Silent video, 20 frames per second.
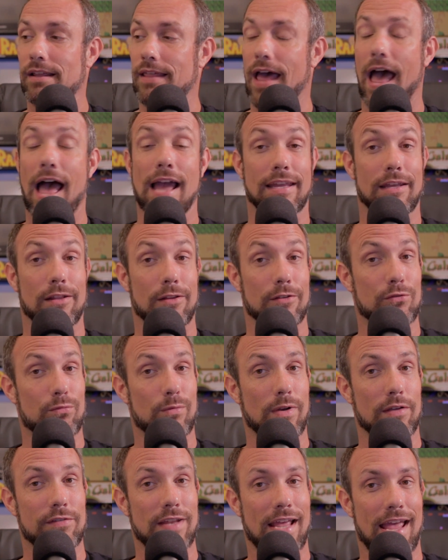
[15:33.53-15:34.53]
the Oculus
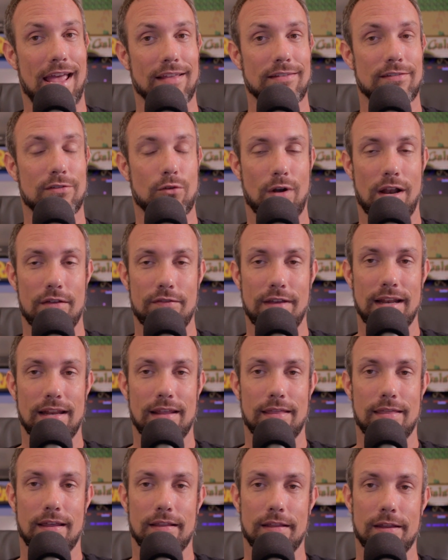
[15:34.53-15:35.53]
Rift S or have
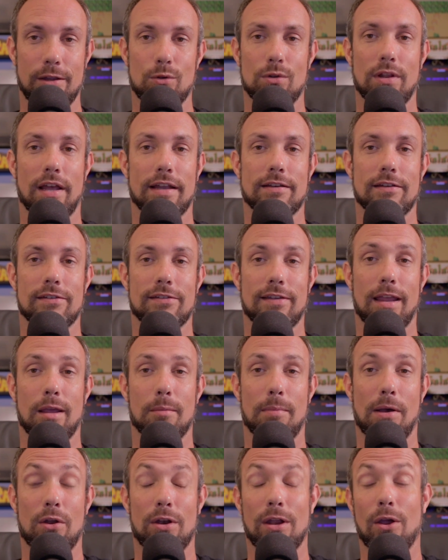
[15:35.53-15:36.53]
anything that you'd like to say
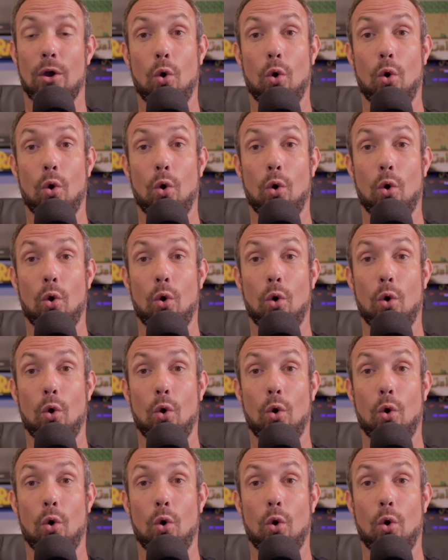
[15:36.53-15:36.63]
about it,